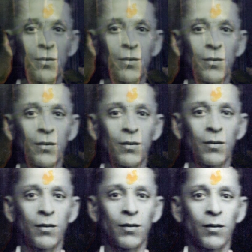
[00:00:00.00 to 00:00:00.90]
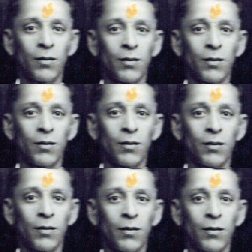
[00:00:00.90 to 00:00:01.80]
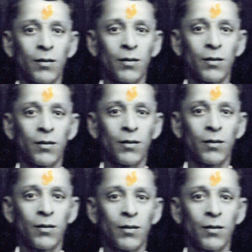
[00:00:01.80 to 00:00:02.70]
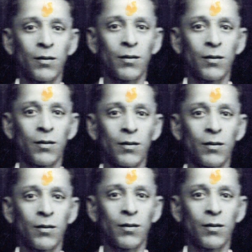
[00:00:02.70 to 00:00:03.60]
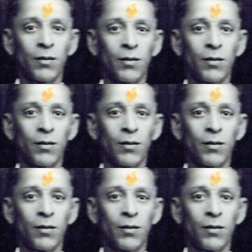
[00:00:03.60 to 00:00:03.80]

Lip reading: (silent)